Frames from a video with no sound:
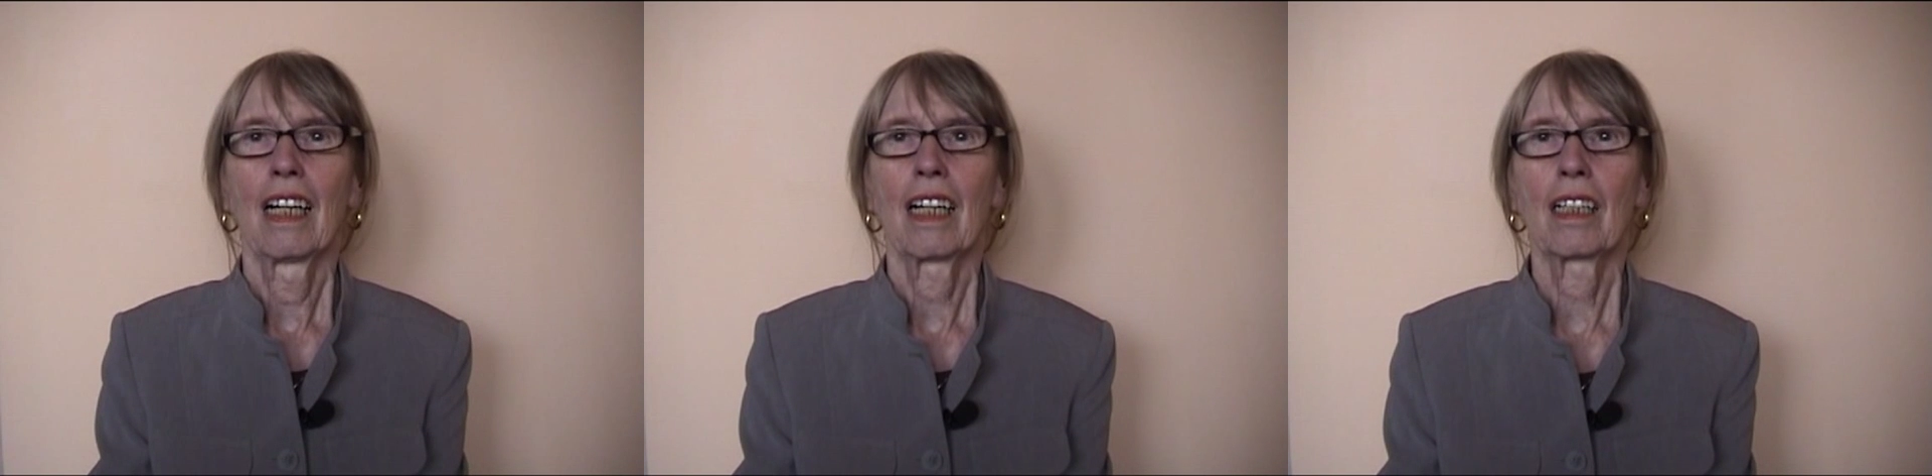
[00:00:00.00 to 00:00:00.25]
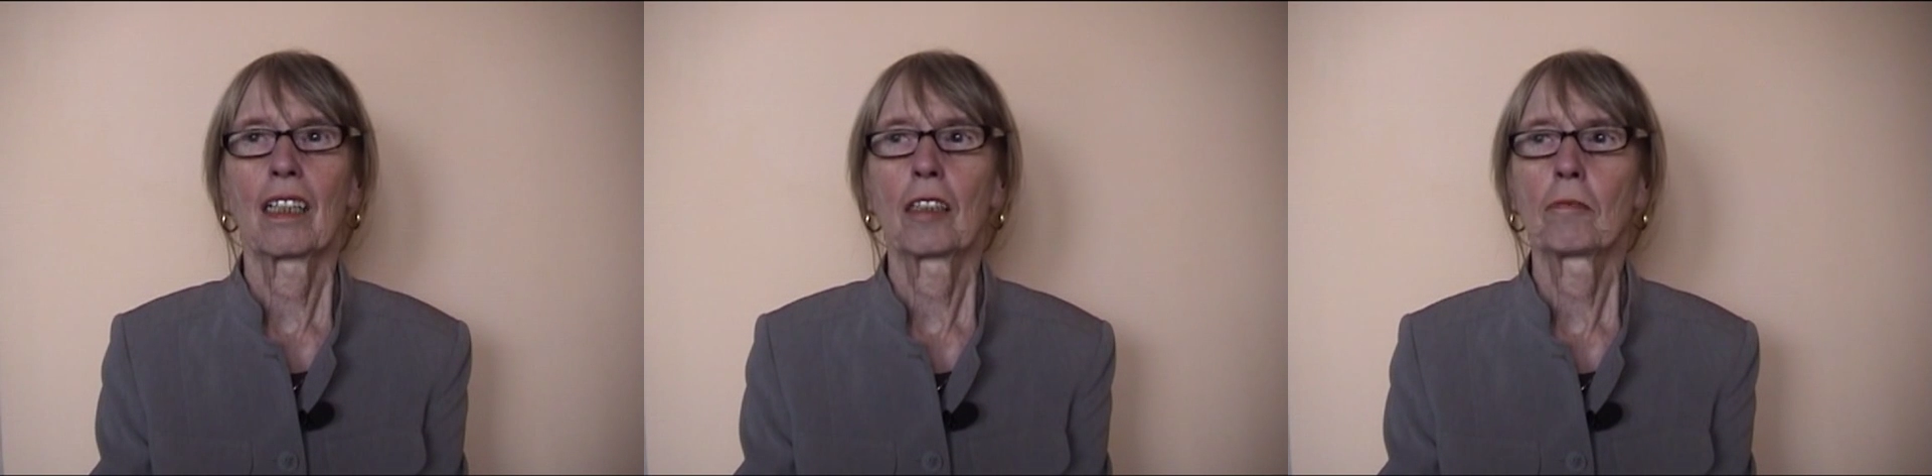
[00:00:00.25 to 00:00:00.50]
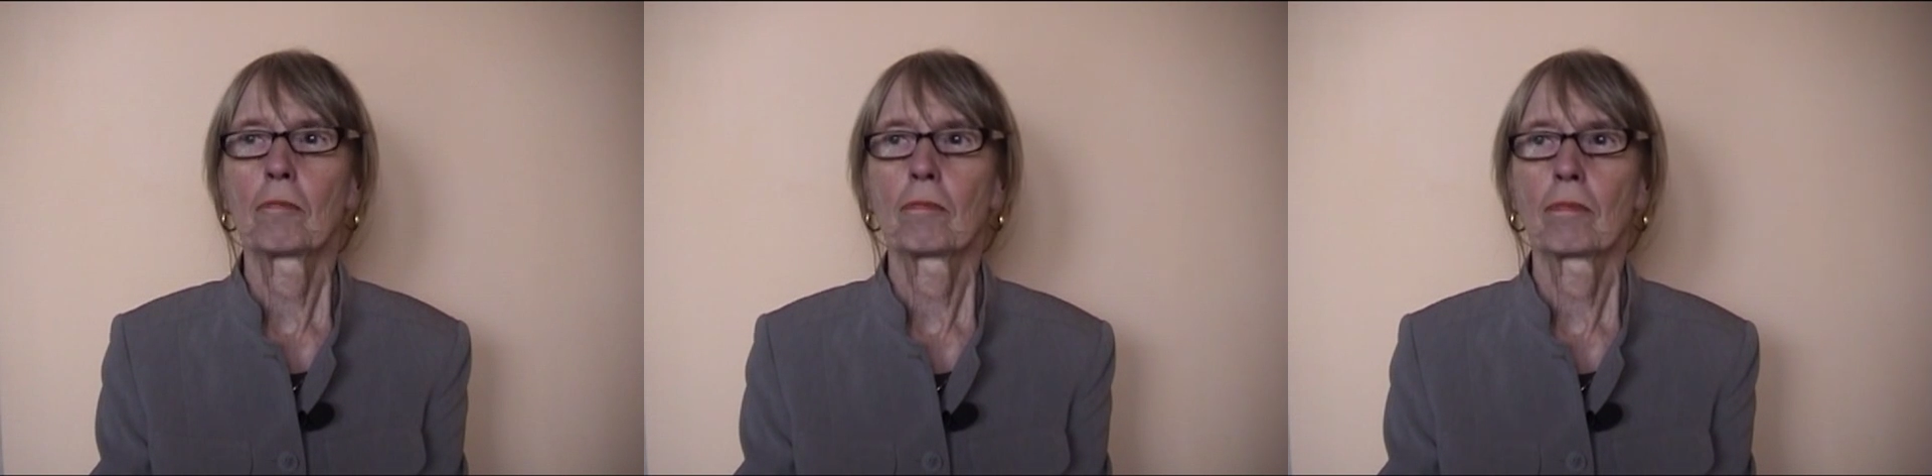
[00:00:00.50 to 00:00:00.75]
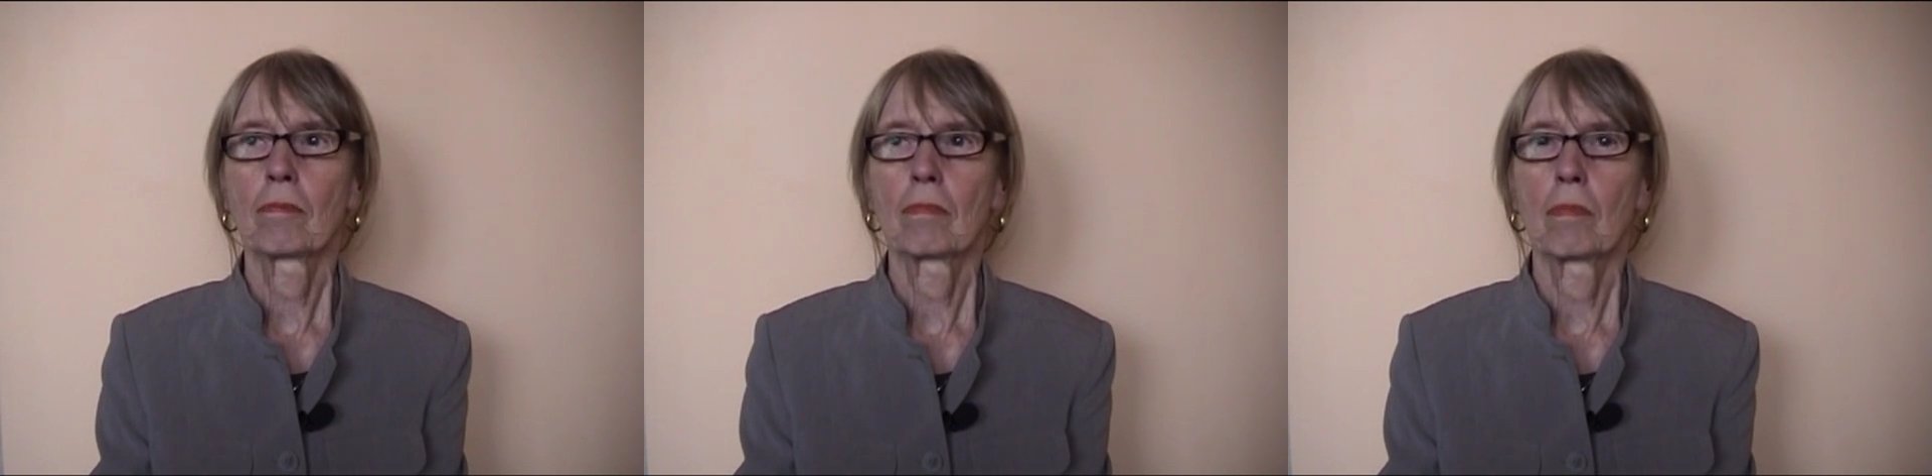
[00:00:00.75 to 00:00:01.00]

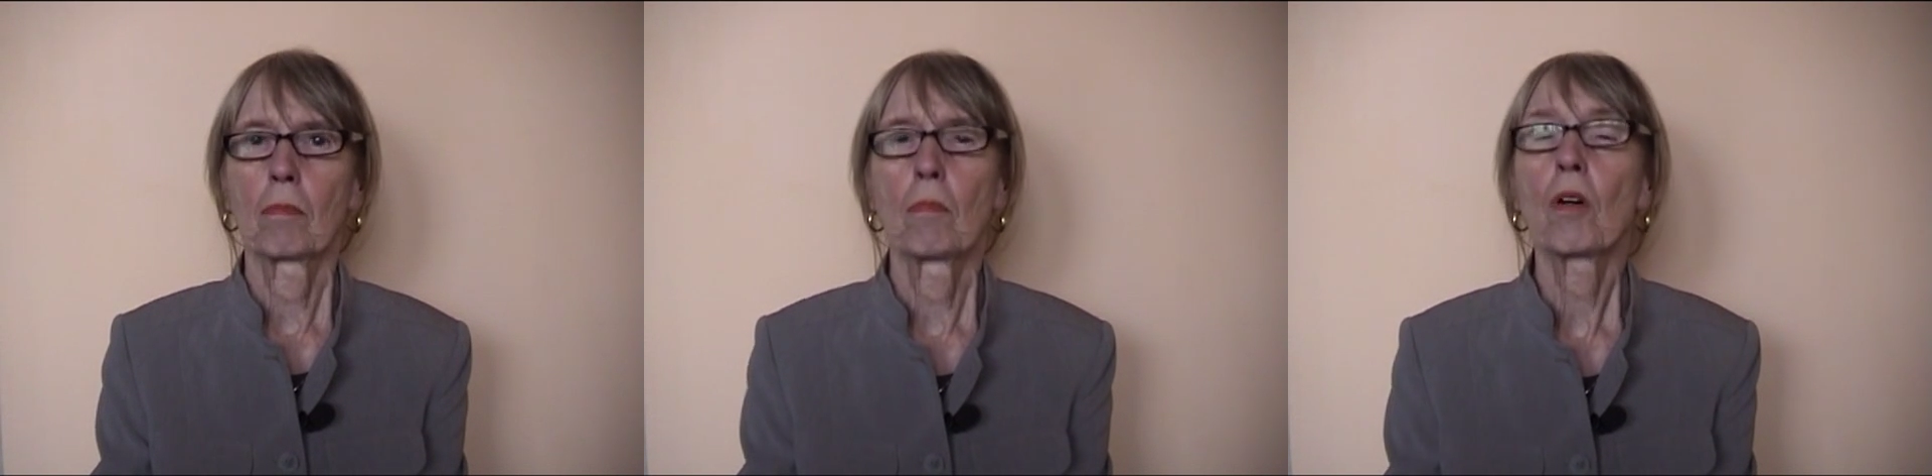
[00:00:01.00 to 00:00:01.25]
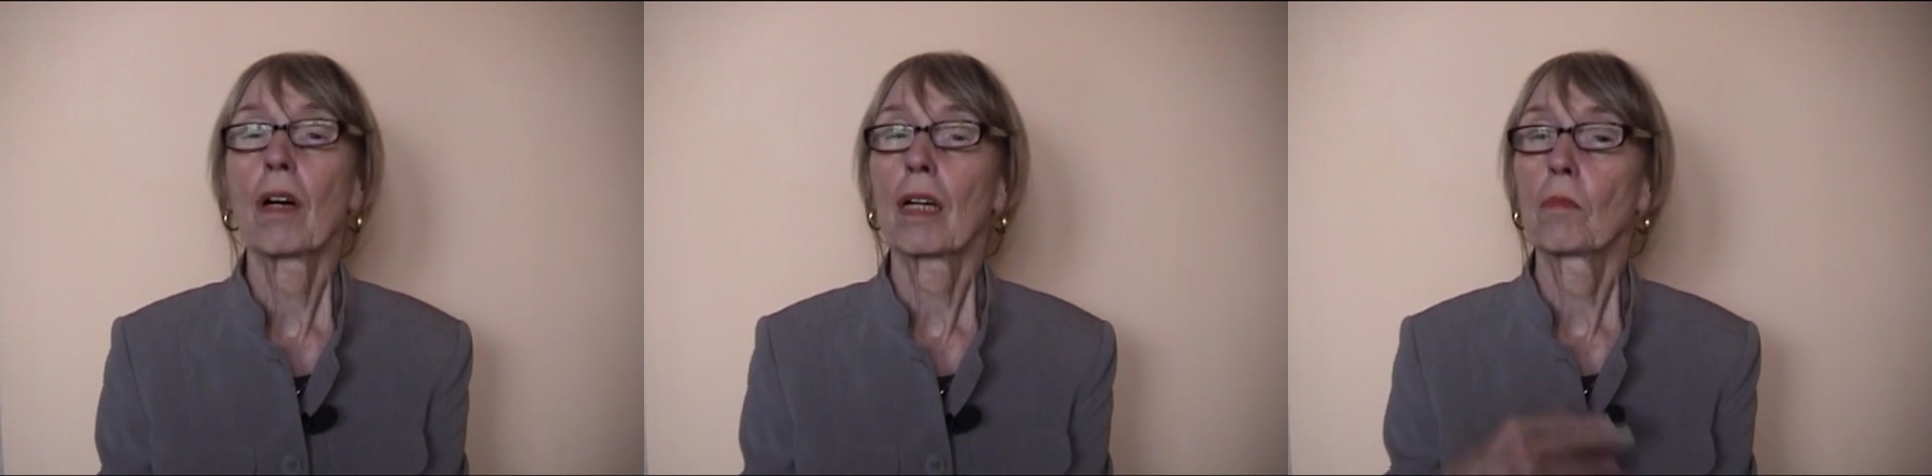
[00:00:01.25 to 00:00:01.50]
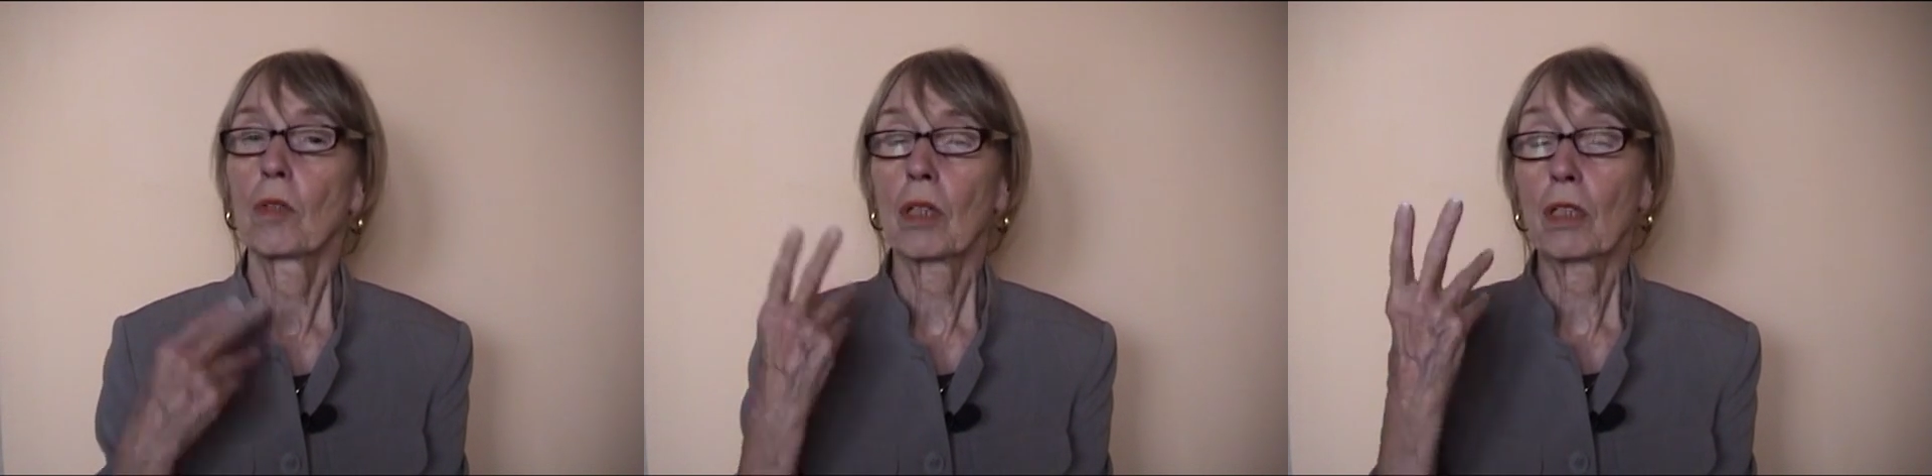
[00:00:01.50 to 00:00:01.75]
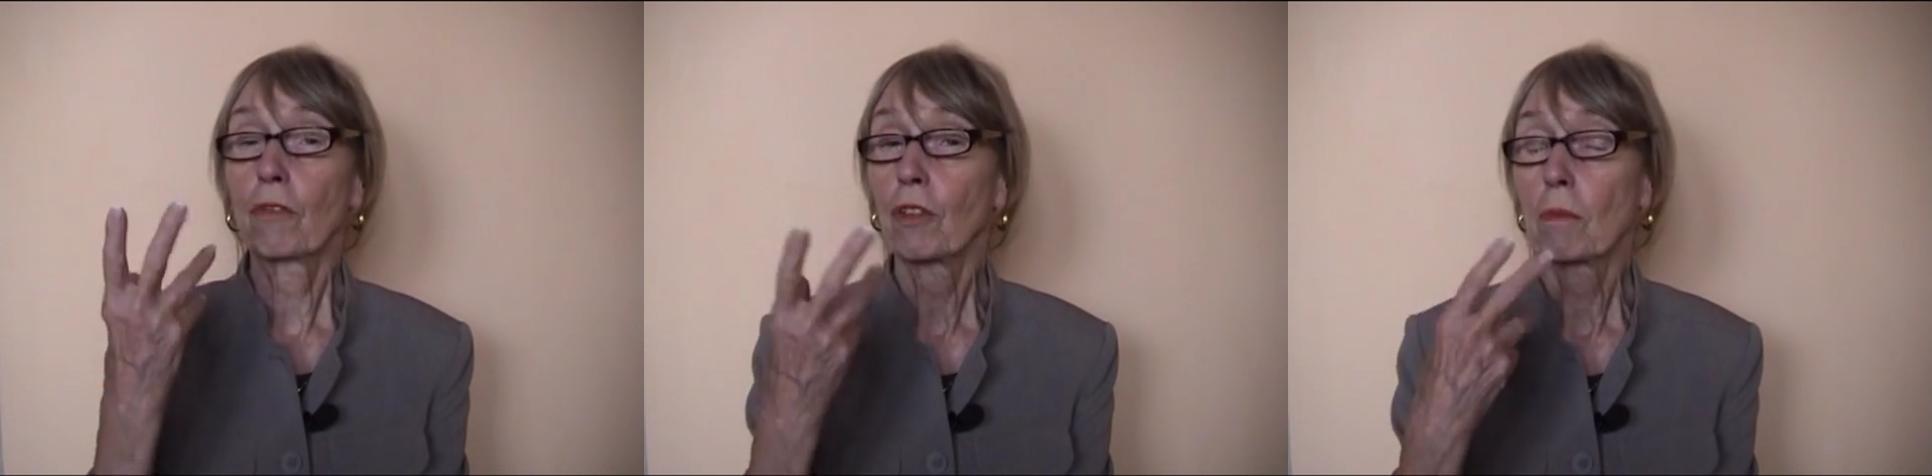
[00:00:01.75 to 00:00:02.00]
more and more
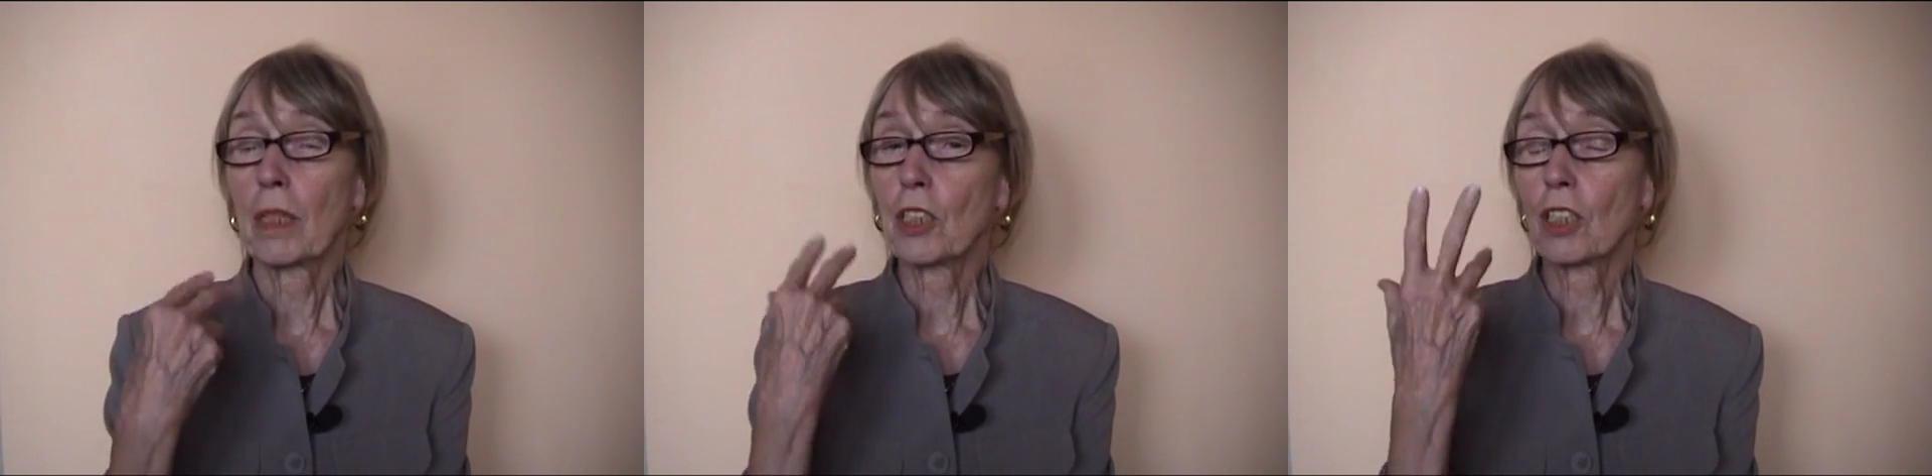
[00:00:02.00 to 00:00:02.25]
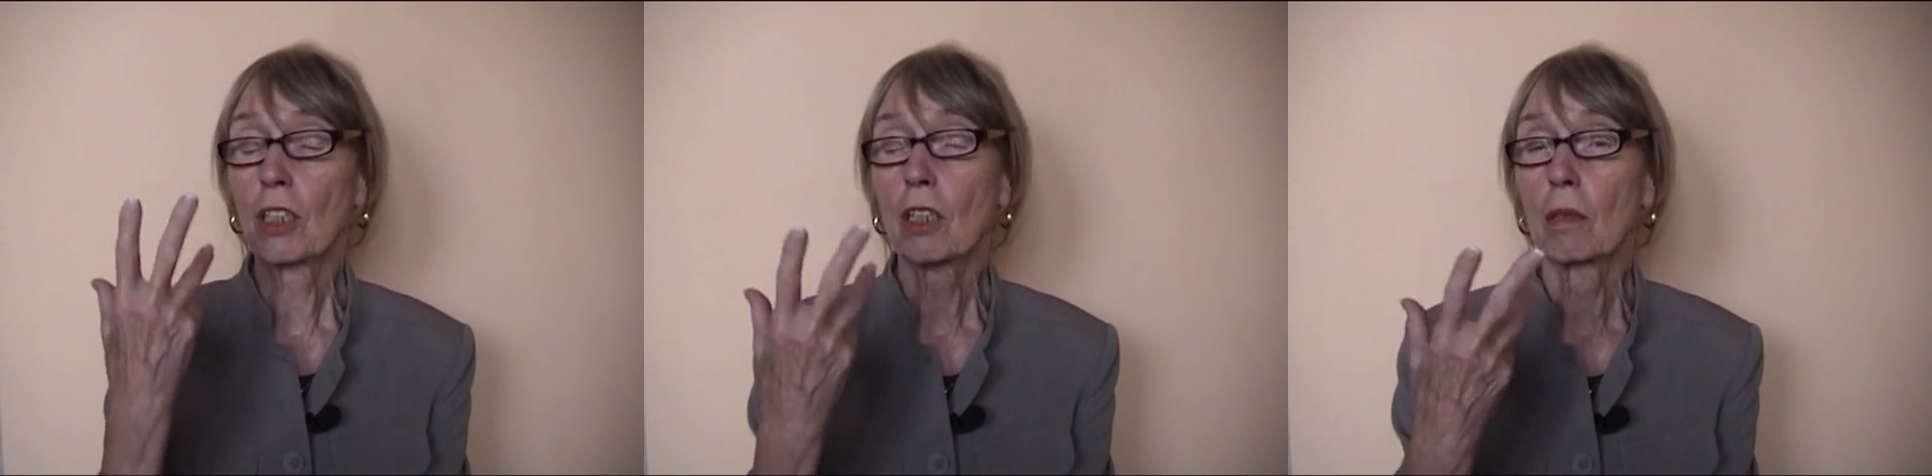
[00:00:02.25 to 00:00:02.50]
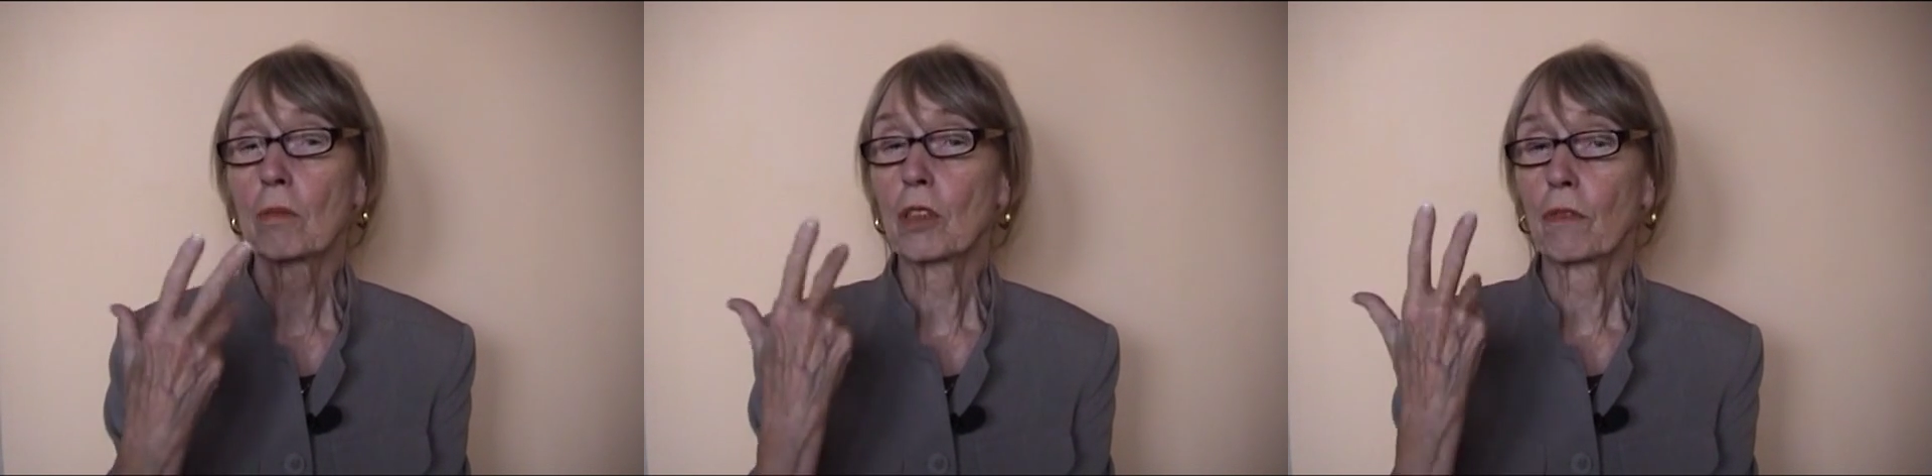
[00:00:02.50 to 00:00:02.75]
information comes,